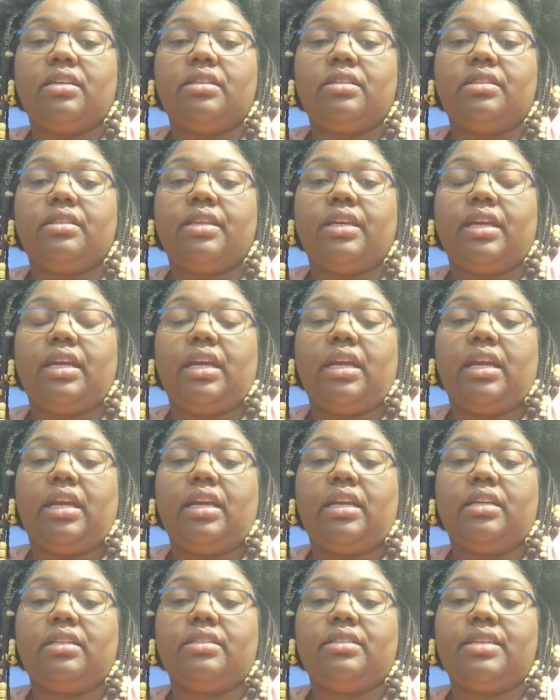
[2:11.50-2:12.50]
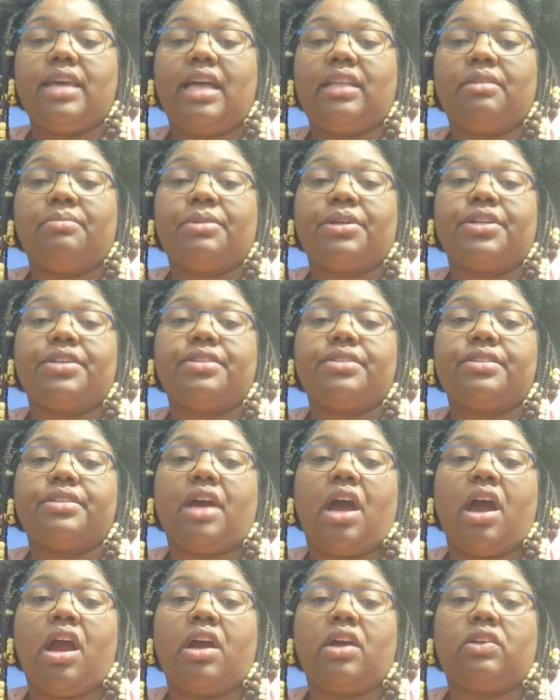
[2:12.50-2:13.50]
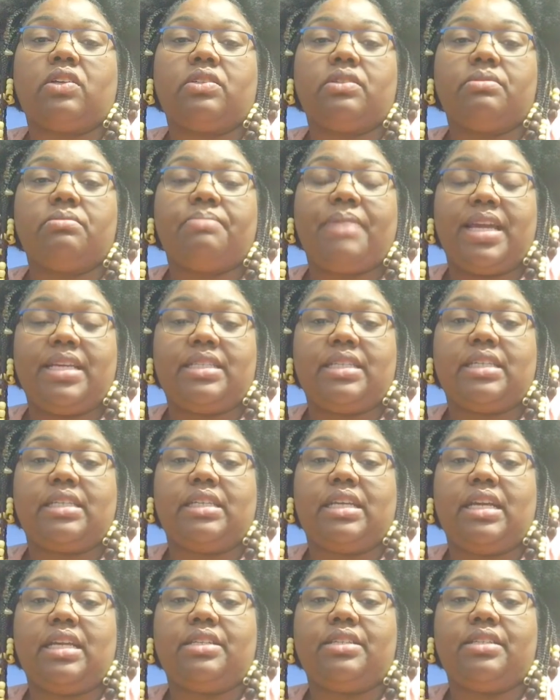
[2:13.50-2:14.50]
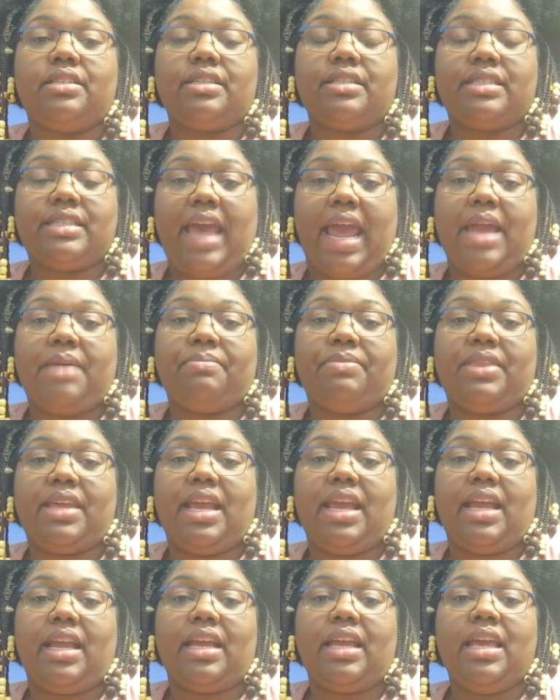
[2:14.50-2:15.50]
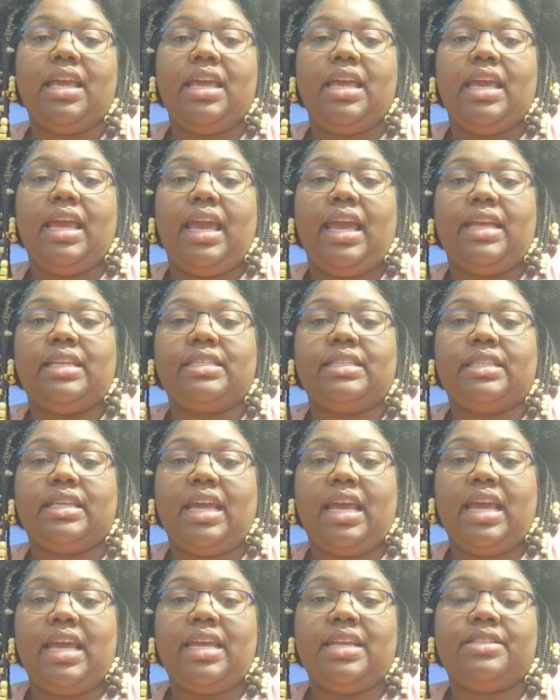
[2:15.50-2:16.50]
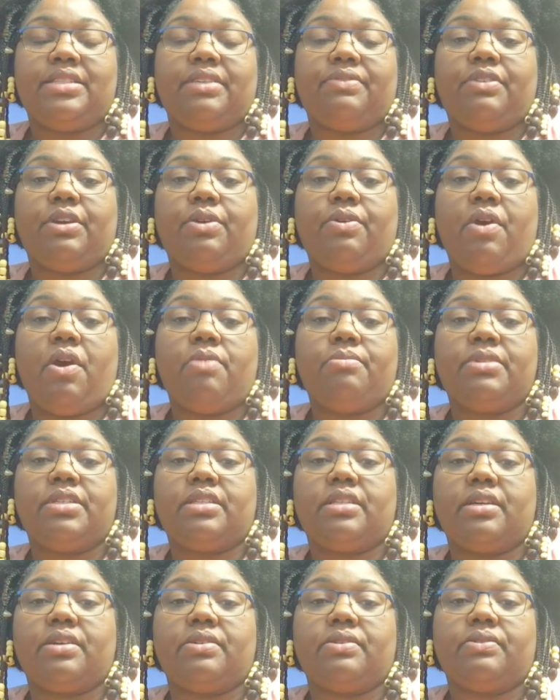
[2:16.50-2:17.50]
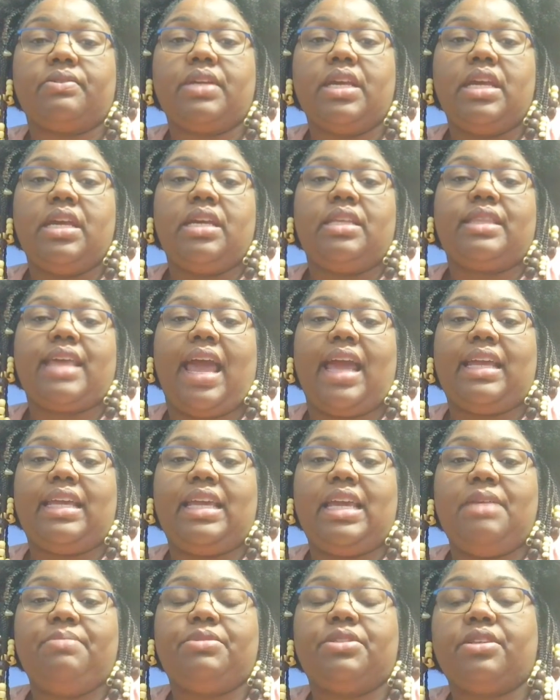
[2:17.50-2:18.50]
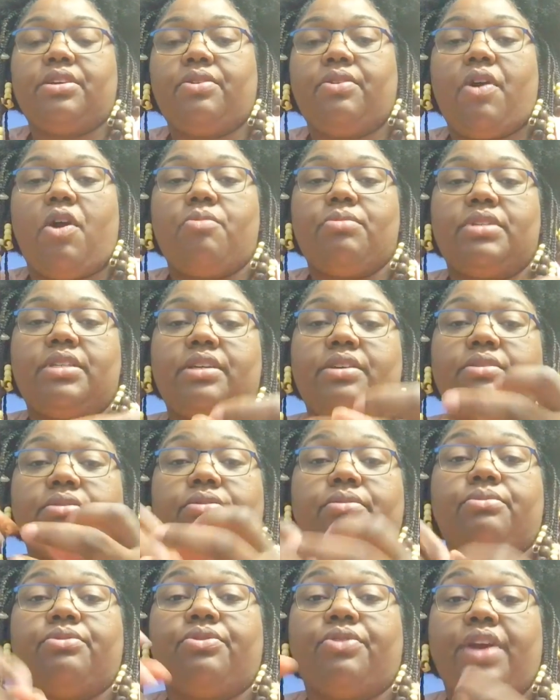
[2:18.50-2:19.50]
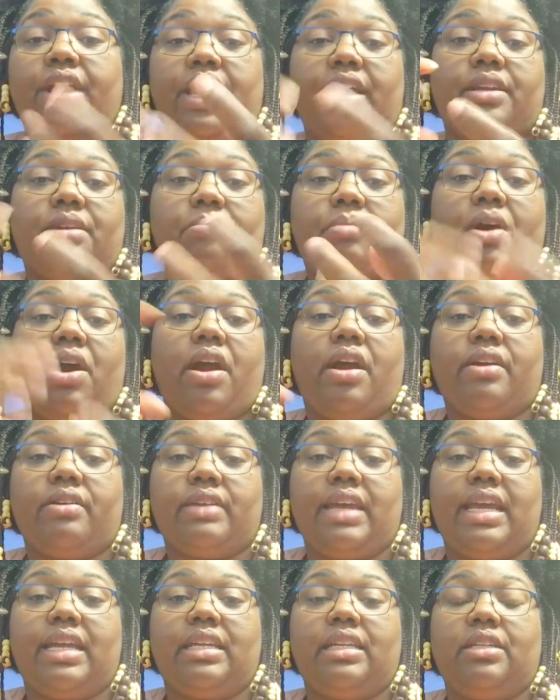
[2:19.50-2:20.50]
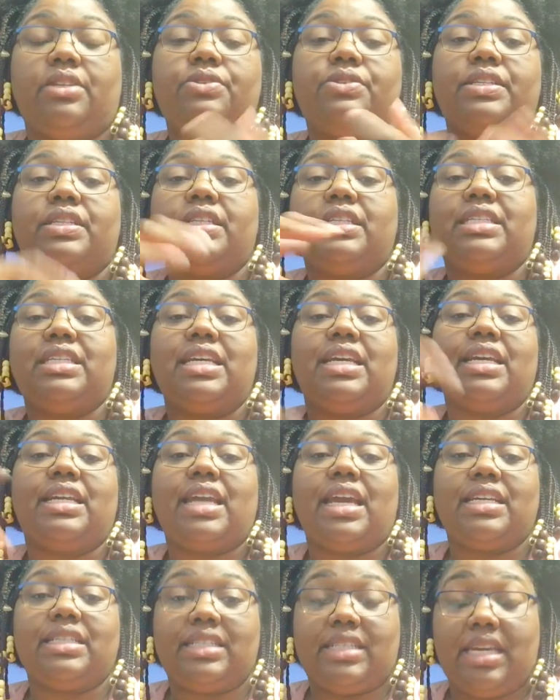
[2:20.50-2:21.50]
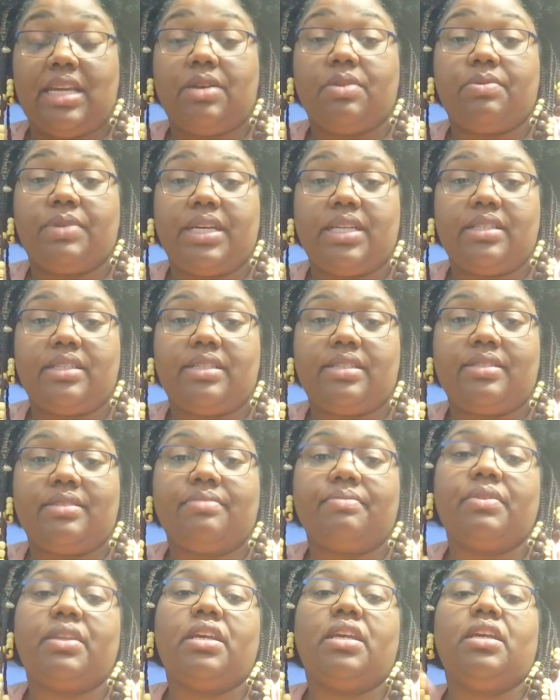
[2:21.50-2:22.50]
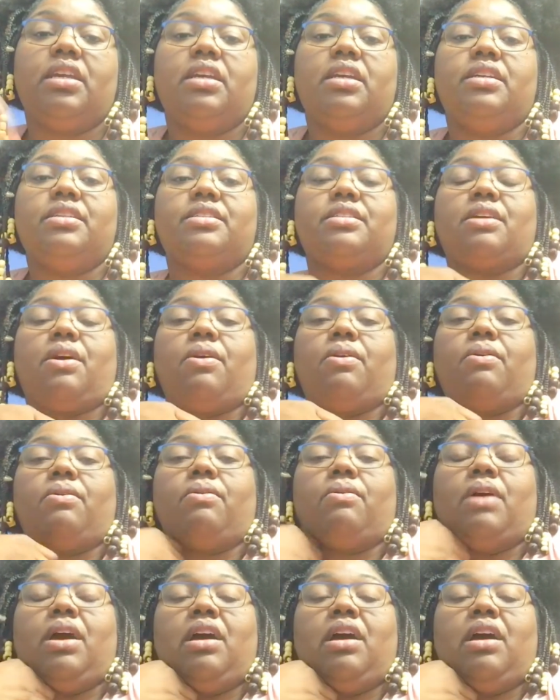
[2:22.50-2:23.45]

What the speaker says: the telomeres are basically the same thing. It's the ends of the chromosome that keeps the chromosome from fraying apart and losing the DNA sequence. So